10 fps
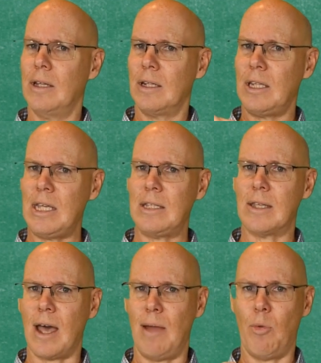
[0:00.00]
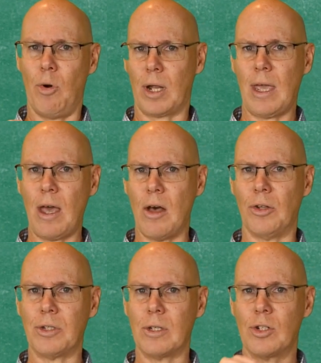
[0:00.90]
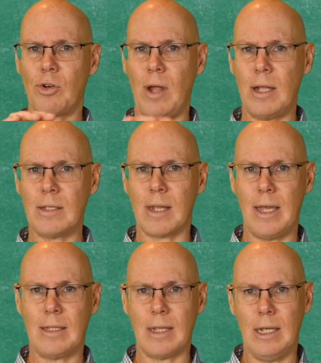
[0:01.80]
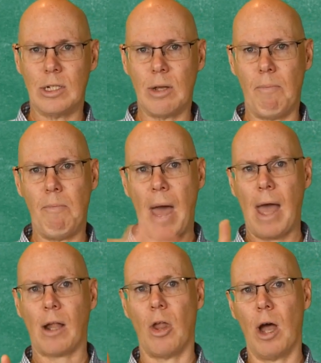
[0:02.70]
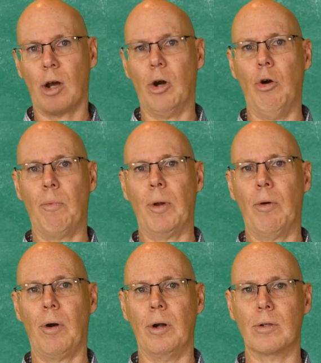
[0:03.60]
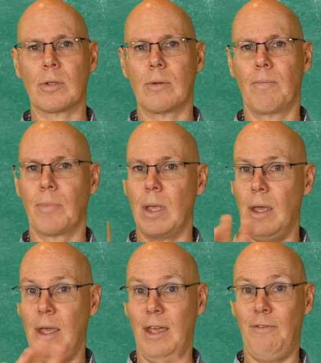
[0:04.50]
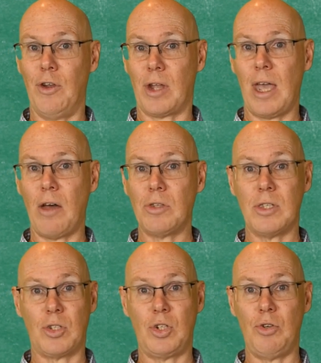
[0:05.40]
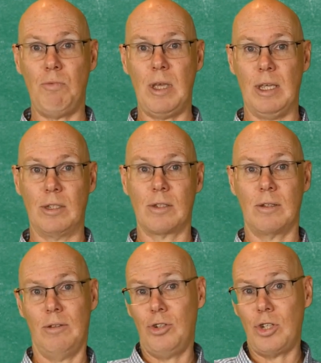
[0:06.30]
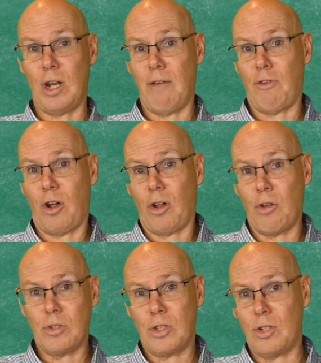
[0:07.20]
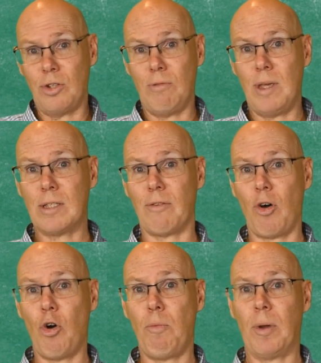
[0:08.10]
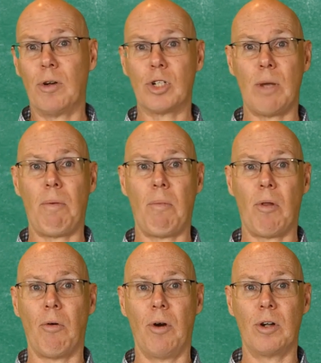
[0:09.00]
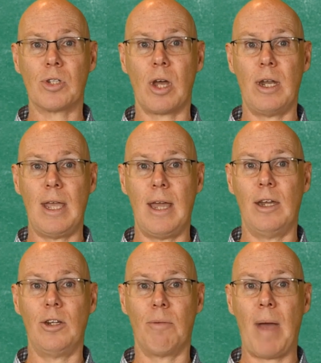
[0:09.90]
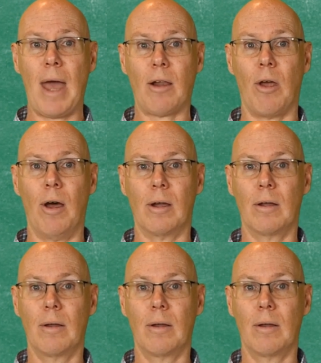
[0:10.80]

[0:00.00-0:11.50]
Lead time, or CELT, translates into backlog or open orders. If your CELT is 2 weeks, you should have close to 2 weeks of open or shippable orders on hand in your backlog.